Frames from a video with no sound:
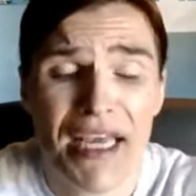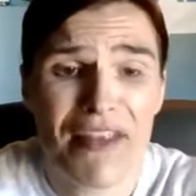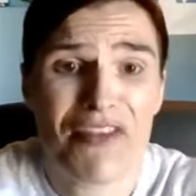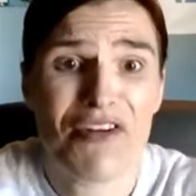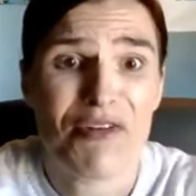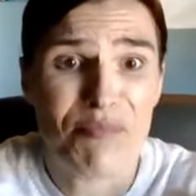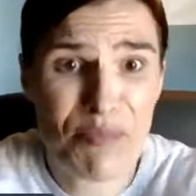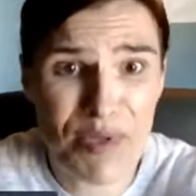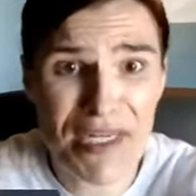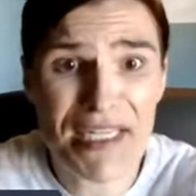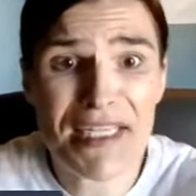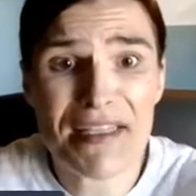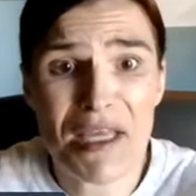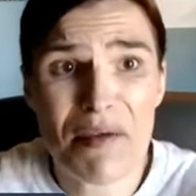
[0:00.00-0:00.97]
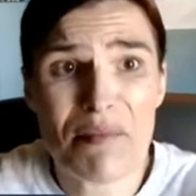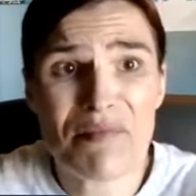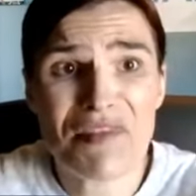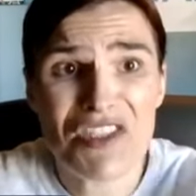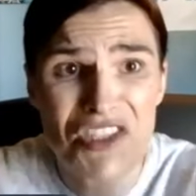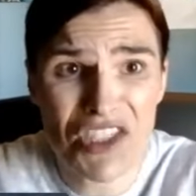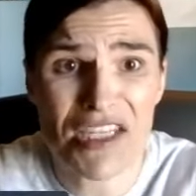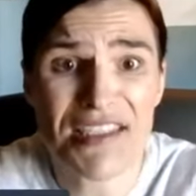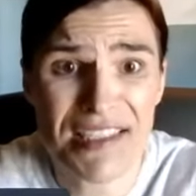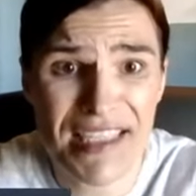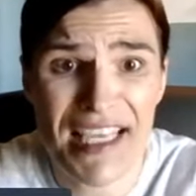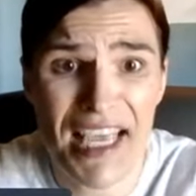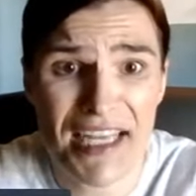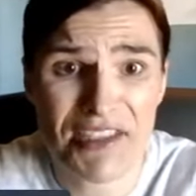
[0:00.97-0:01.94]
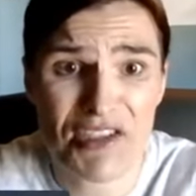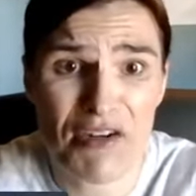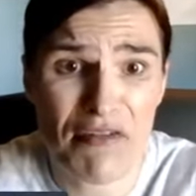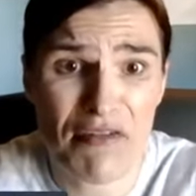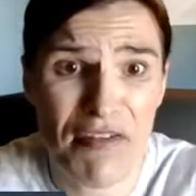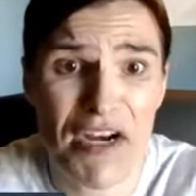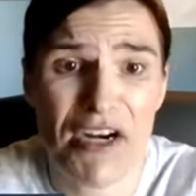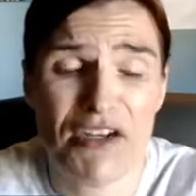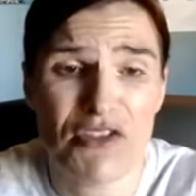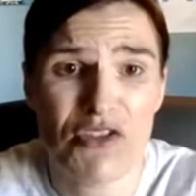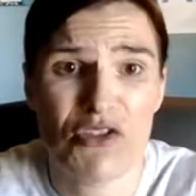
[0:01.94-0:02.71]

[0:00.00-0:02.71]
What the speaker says: They're bringing them just to Canton Fair. So